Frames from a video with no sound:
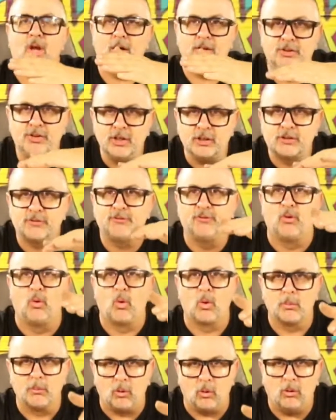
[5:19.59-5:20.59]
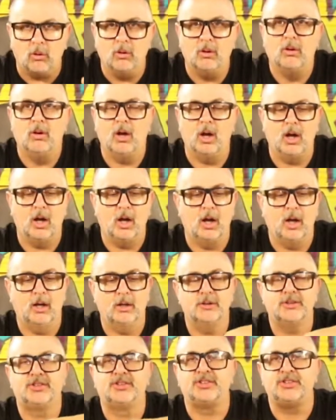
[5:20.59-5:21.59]

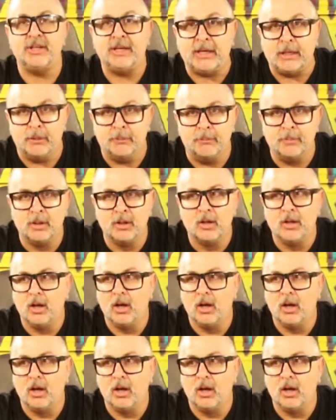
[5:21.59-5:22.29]
disformal seam